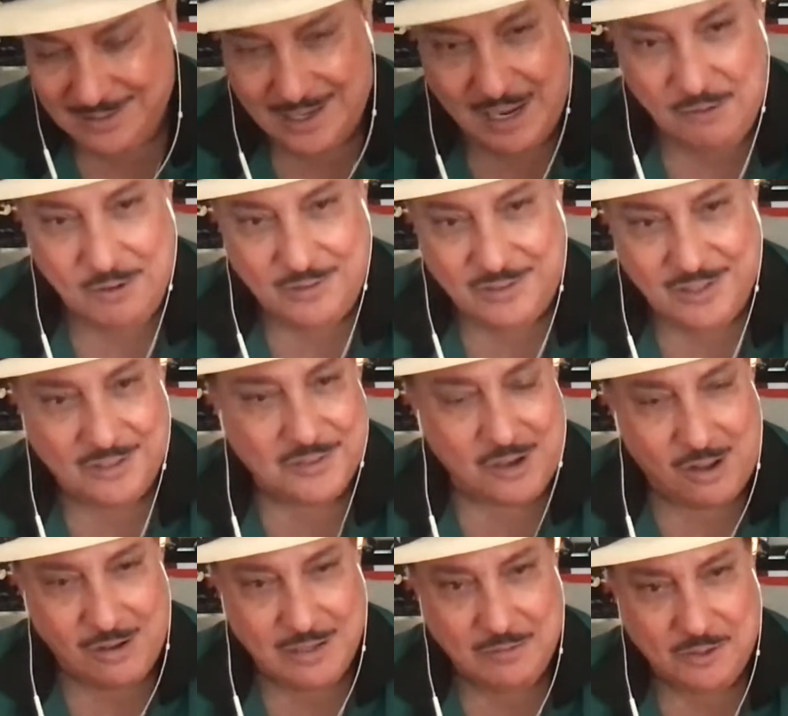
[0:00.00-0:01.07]
It was just
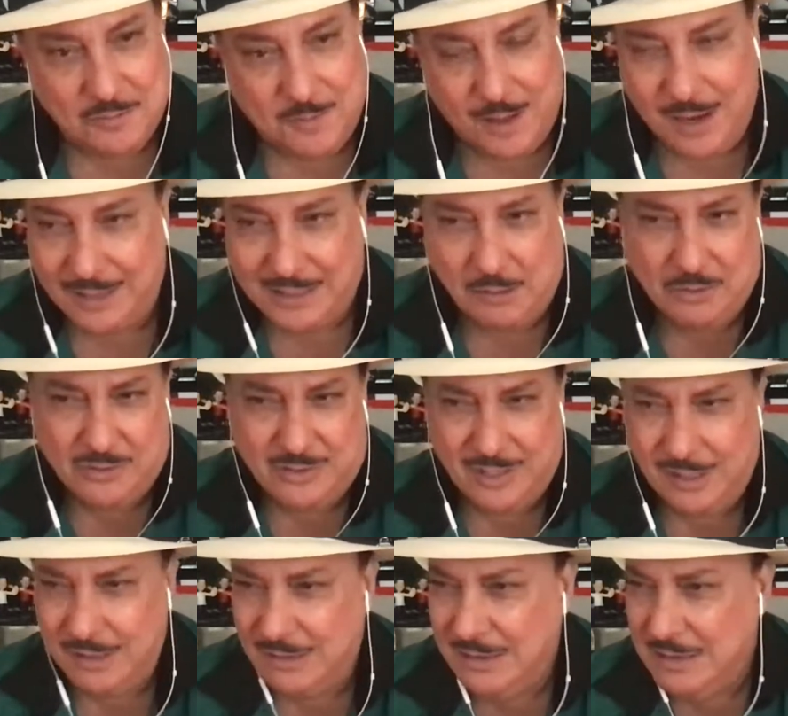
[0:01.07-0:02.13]
on. It was, I think it was
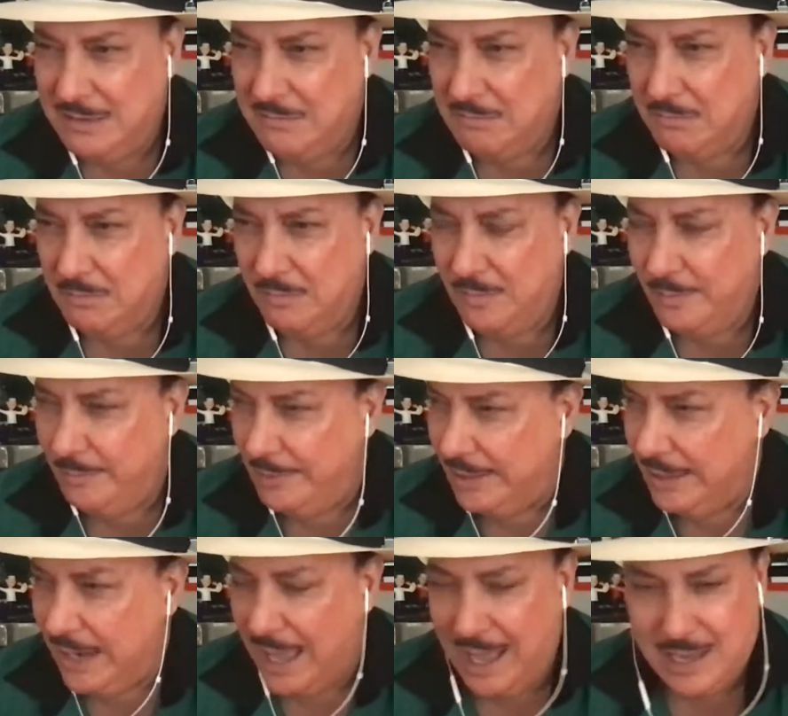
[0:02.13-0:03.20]

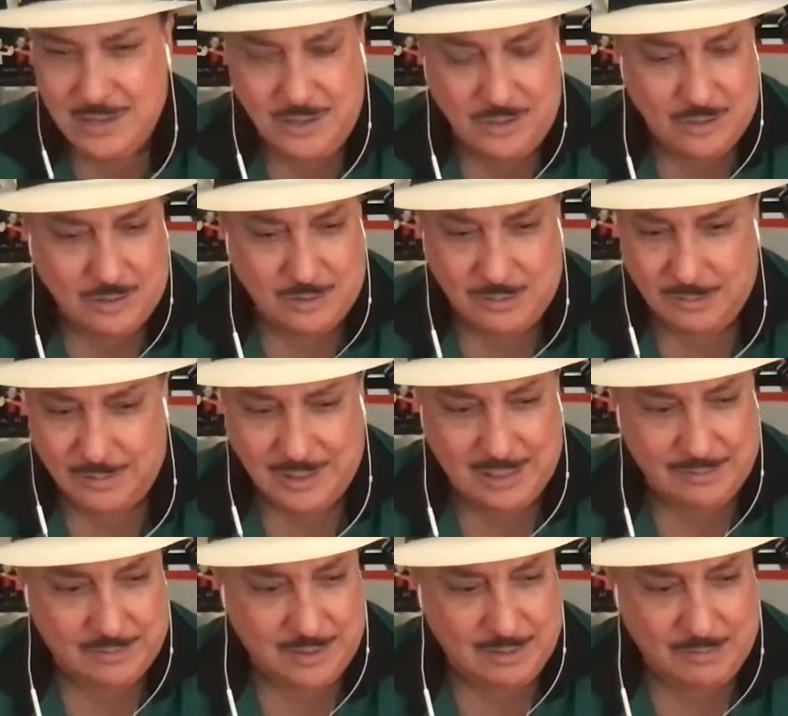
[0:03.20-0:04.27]
Melanio,
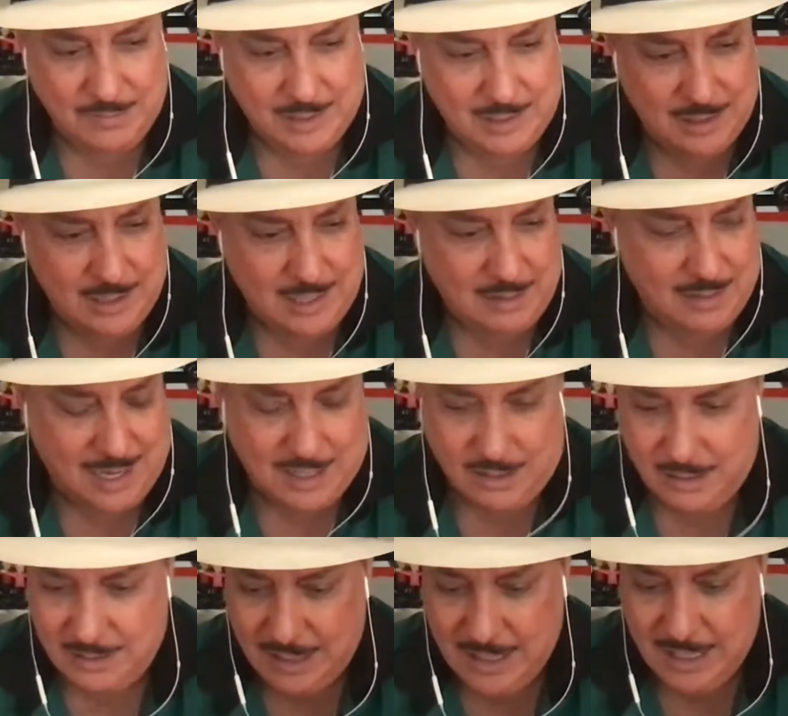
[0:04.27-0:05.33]
whatever. I don't
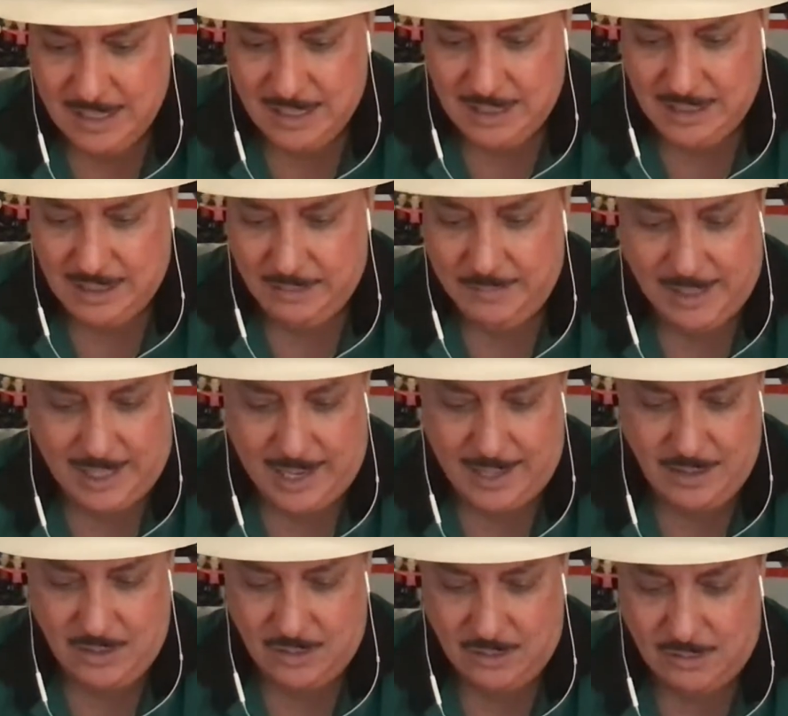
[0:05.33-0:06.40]
know.
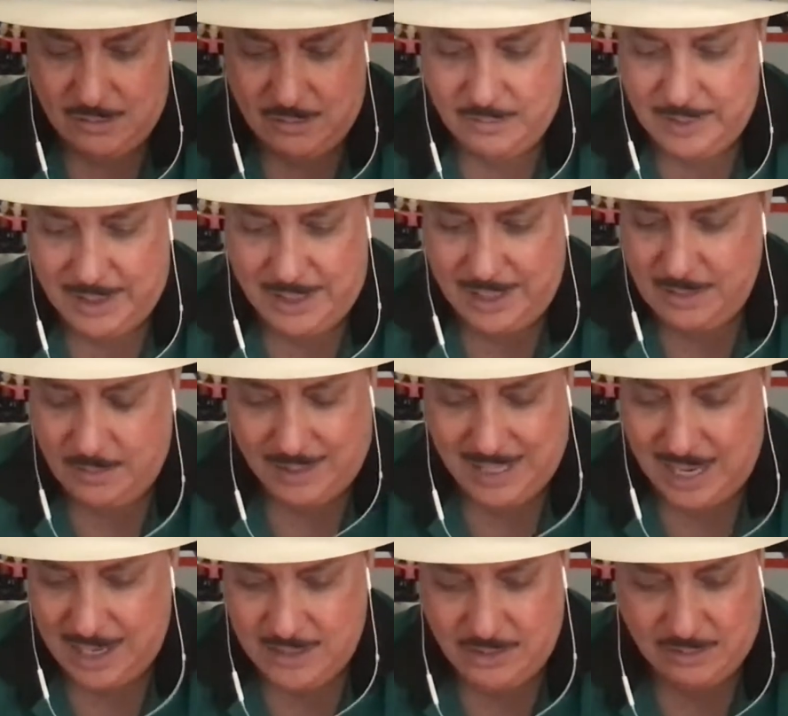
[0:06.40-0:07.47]

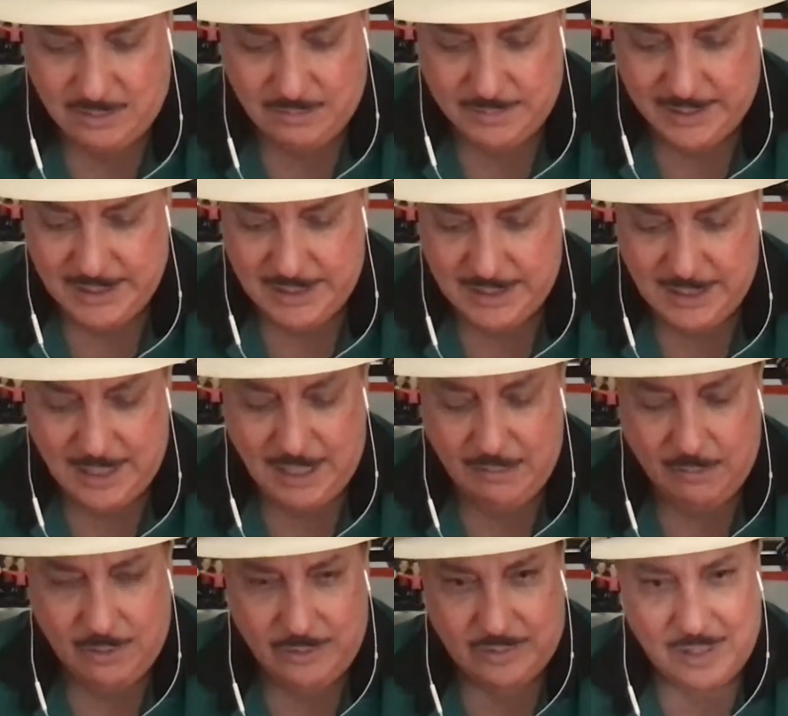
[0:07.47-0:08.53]
Melanio, but it
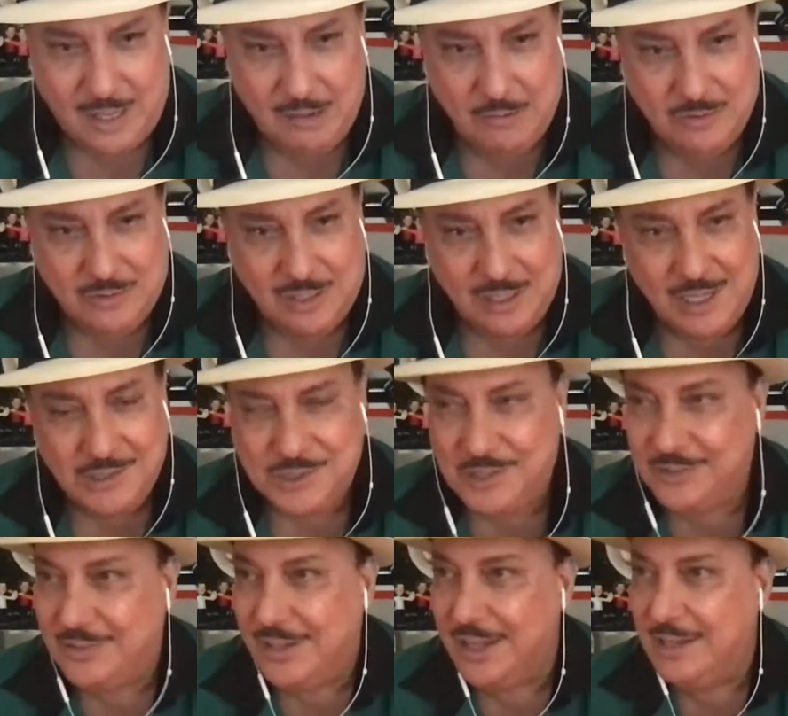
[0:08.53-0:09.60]
was
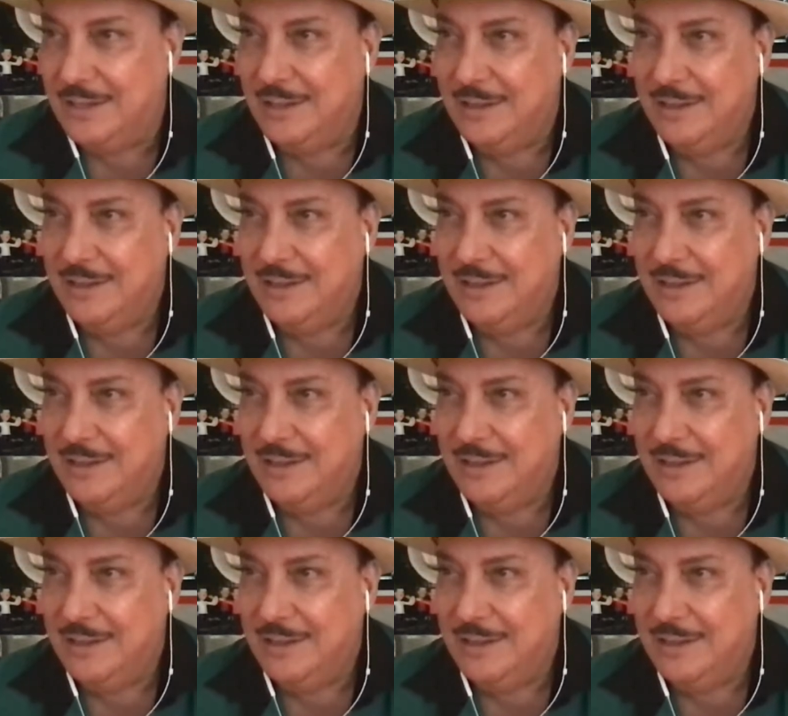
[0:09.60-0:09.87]
delicious, and